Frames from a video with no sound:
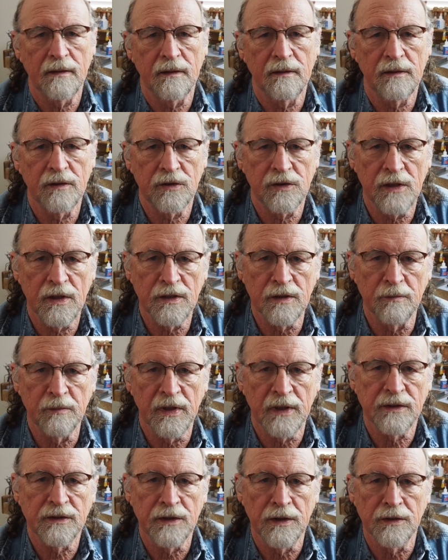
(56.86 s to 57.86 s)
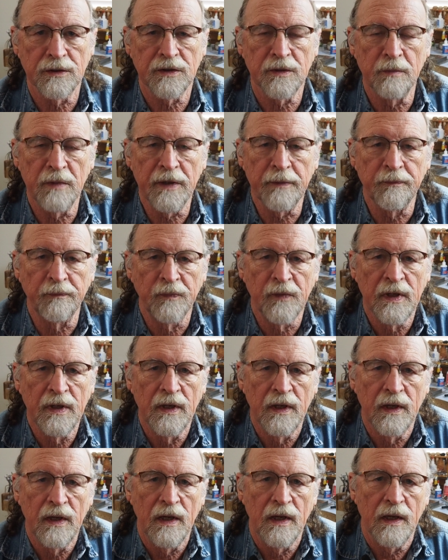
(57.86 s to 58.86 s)
just doesn't make sense to me.
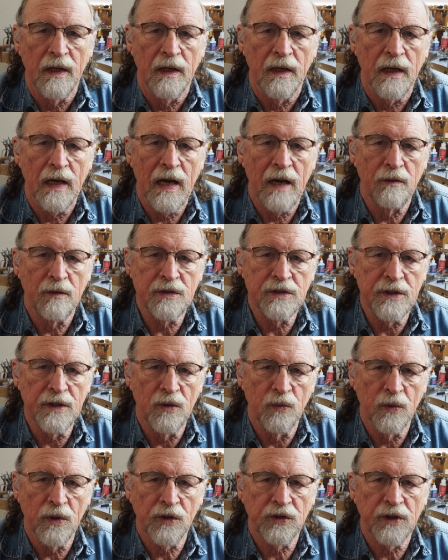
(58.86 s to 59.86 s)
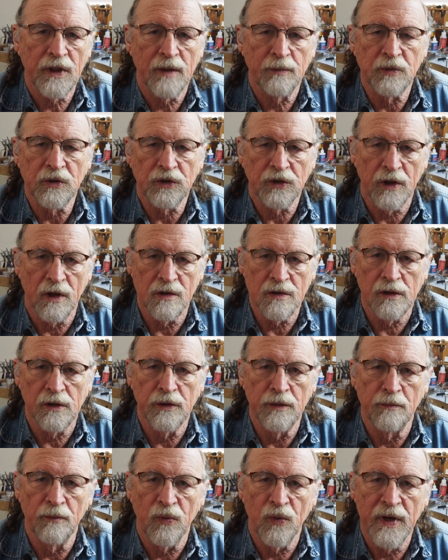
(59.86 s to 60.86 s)
I was in a workshop with Charles
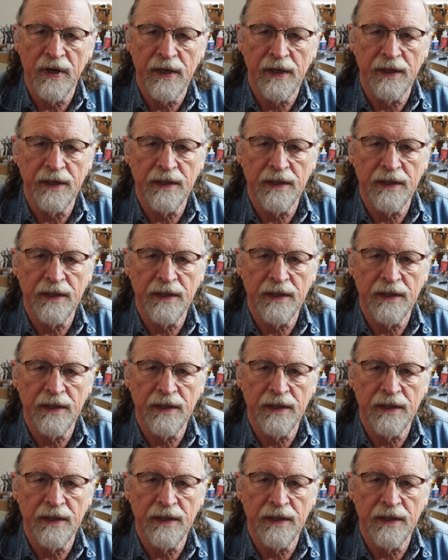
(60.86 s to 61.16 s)
Luton Brain,